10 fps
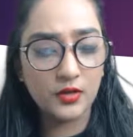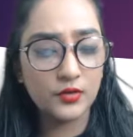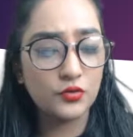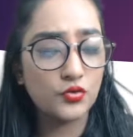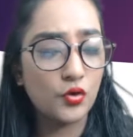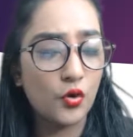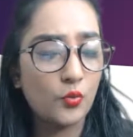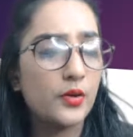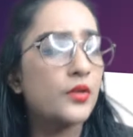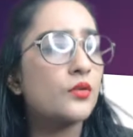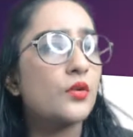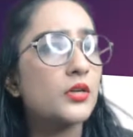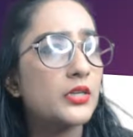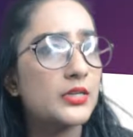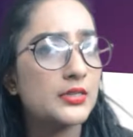Are you sure? Were you
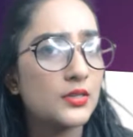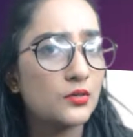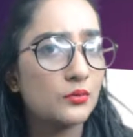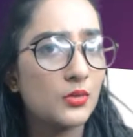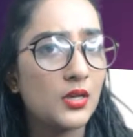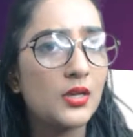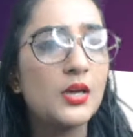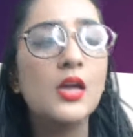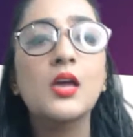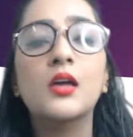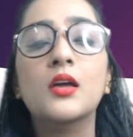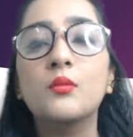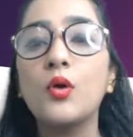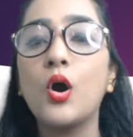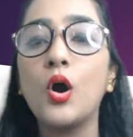not listening to me?
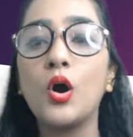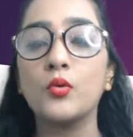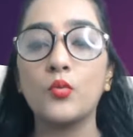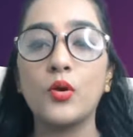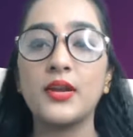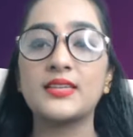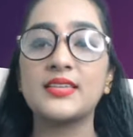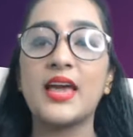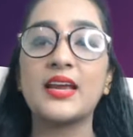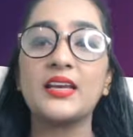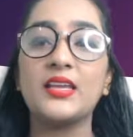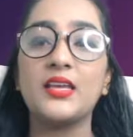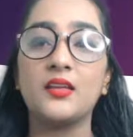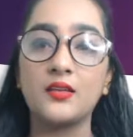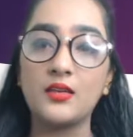Come on, what
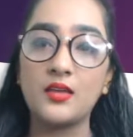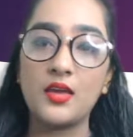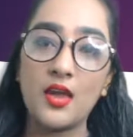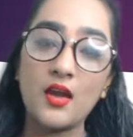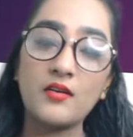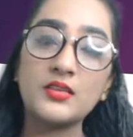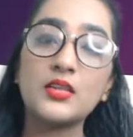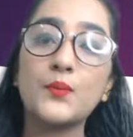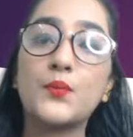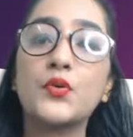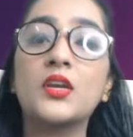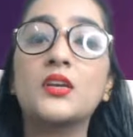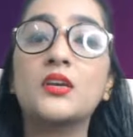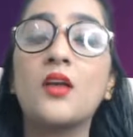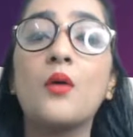exactly? Here is the
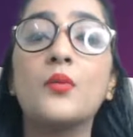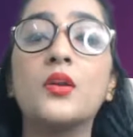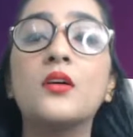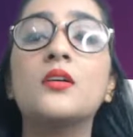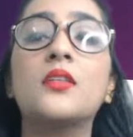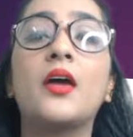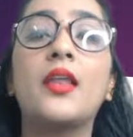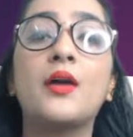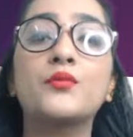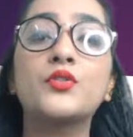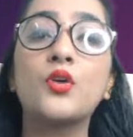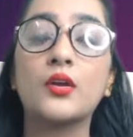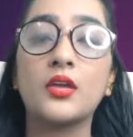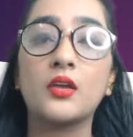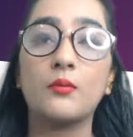predeterminer that I'm
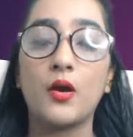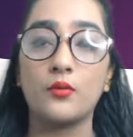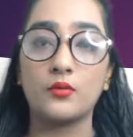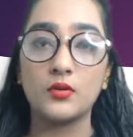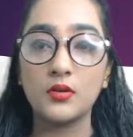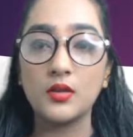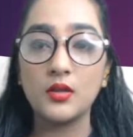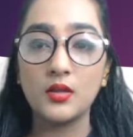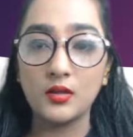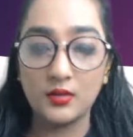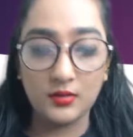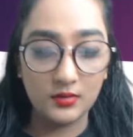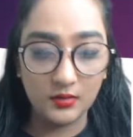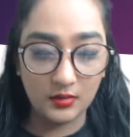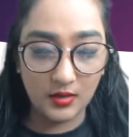talking about.
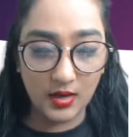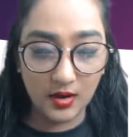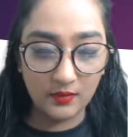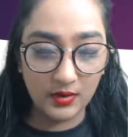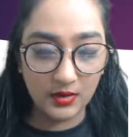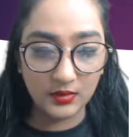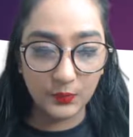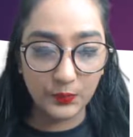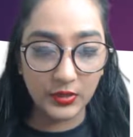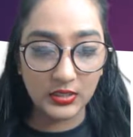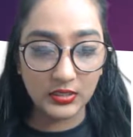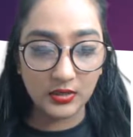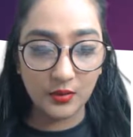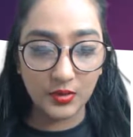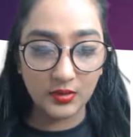Herein, the
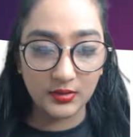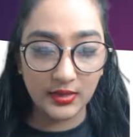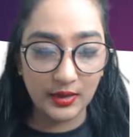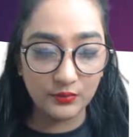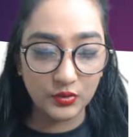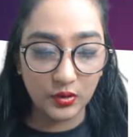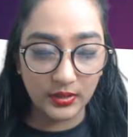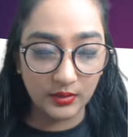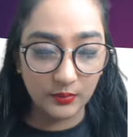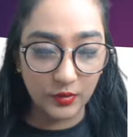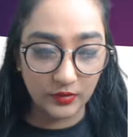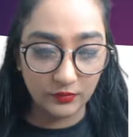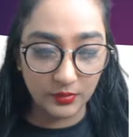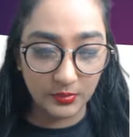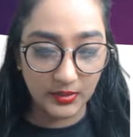predeterminer that I'm talking about,
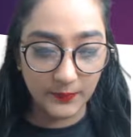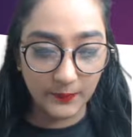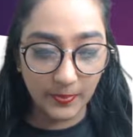everybody.